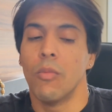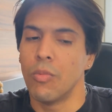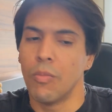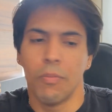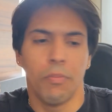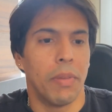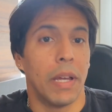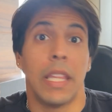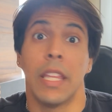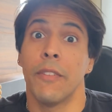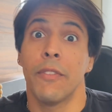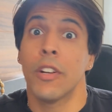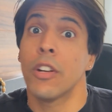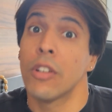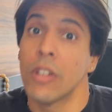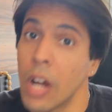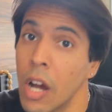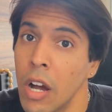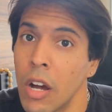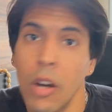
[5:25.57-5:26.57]
believe it or
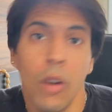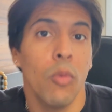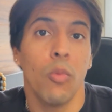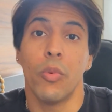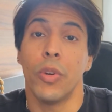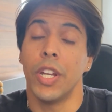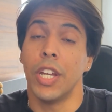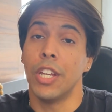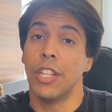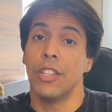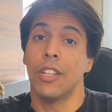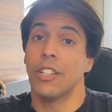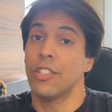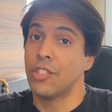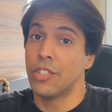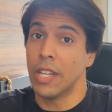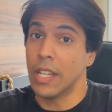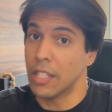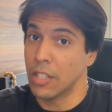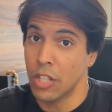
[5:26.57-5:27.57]
not, we in the
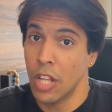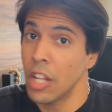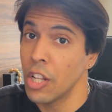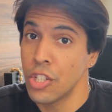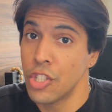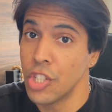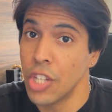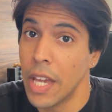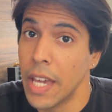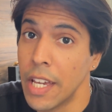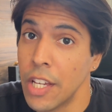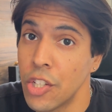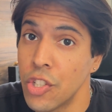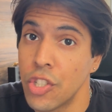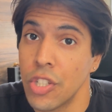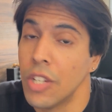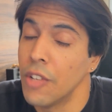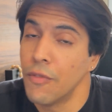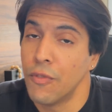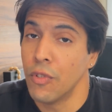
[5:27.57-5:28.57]
technology
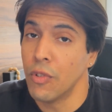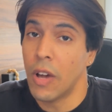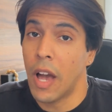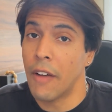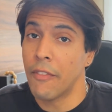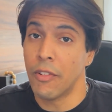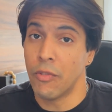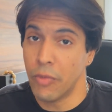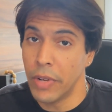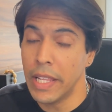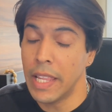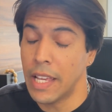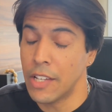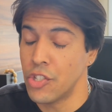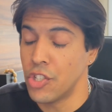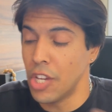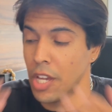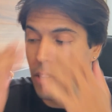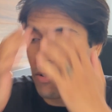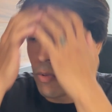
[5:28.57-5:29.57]
age, if you haven't
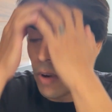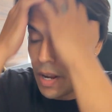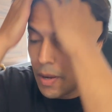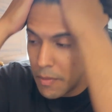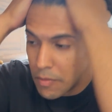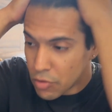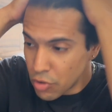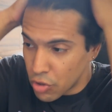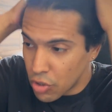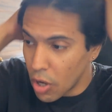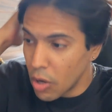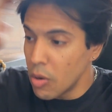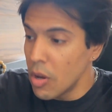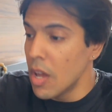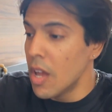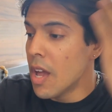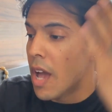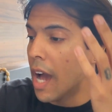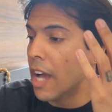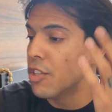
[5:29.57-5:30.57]
realized yet, right? So
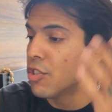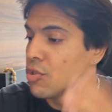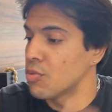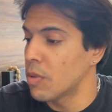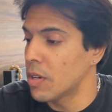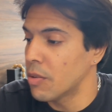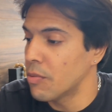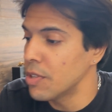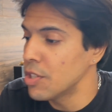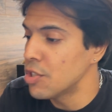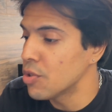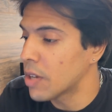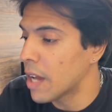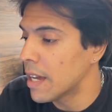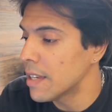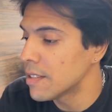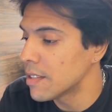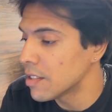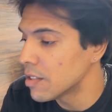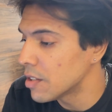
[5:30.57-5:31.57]
I just want to read you
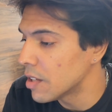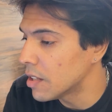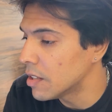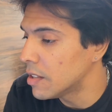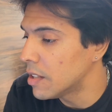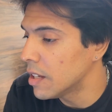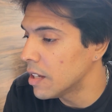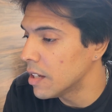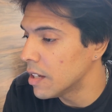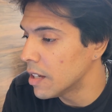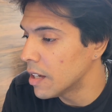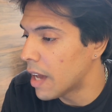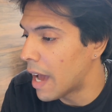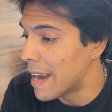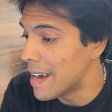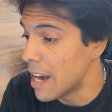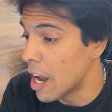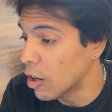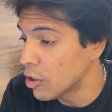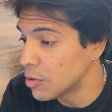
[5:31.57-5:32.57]
guys the
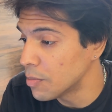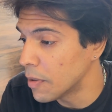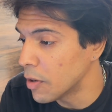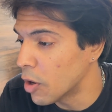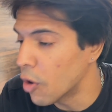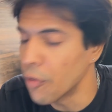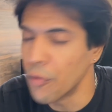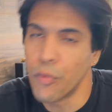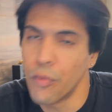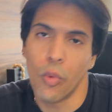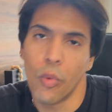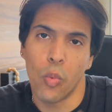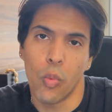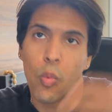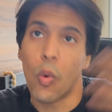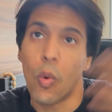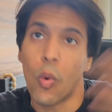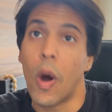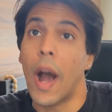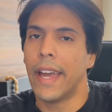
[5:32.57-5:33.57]
announcement of
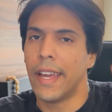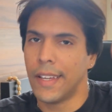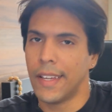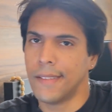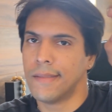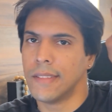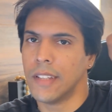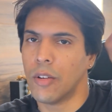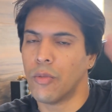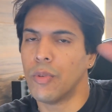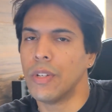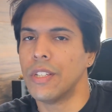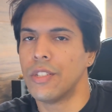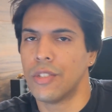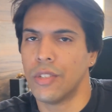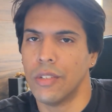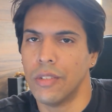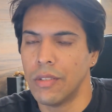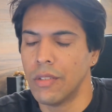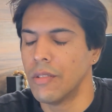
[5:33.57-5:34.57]
why the
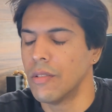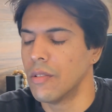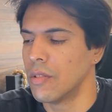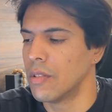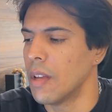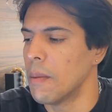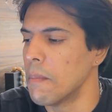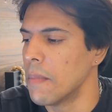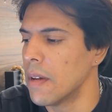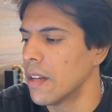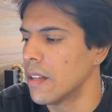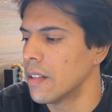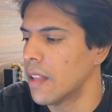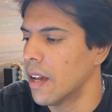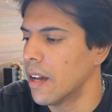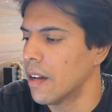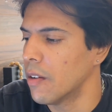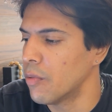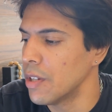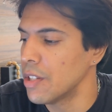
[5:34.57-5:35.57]
reason
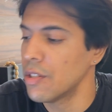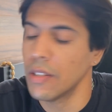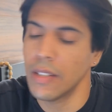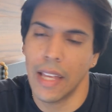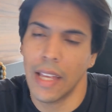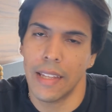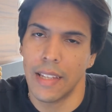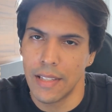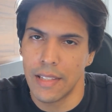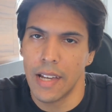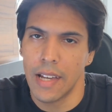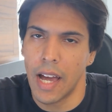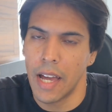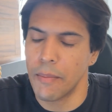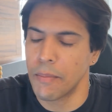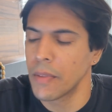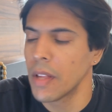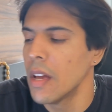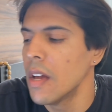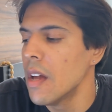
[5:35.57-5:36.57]
that they
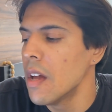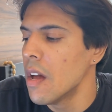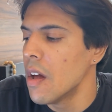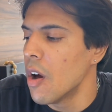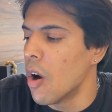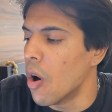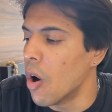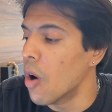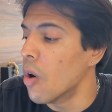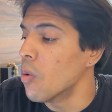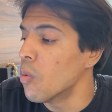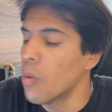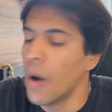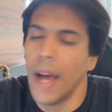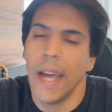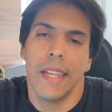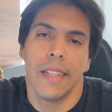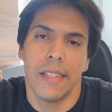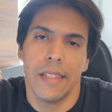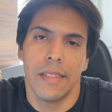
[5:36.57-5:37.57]
typed on
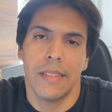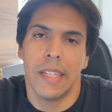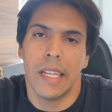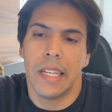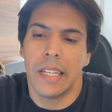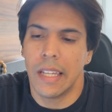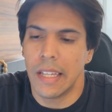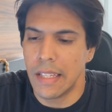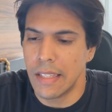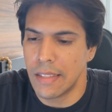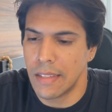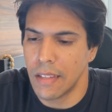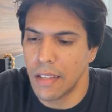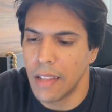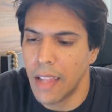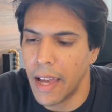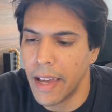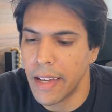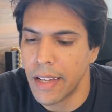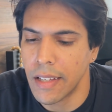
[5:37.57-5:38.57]
why this thing is
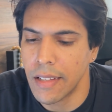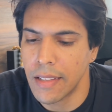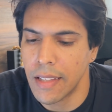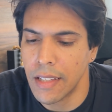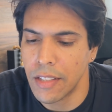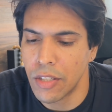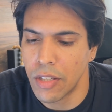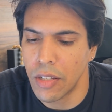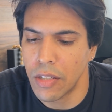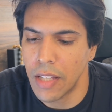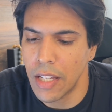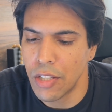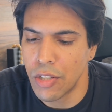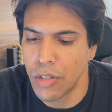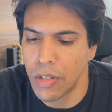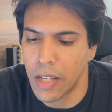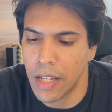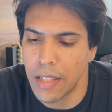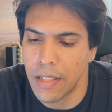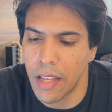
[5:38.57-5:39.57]
like they
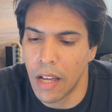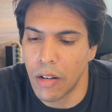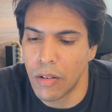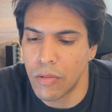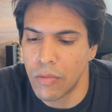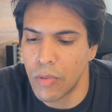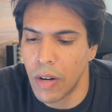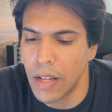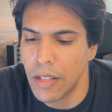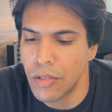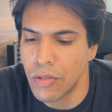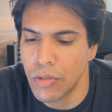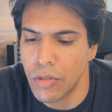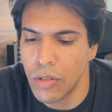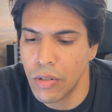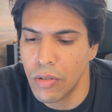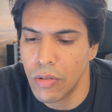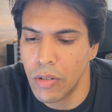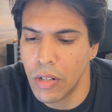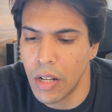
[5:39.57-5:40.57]
took it down, right?
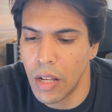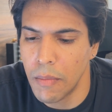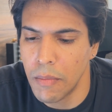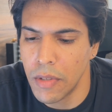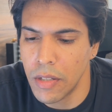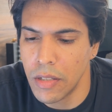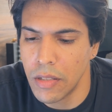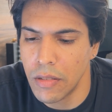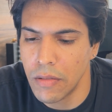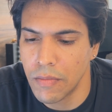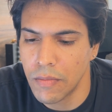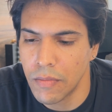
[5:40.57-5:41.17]
So let me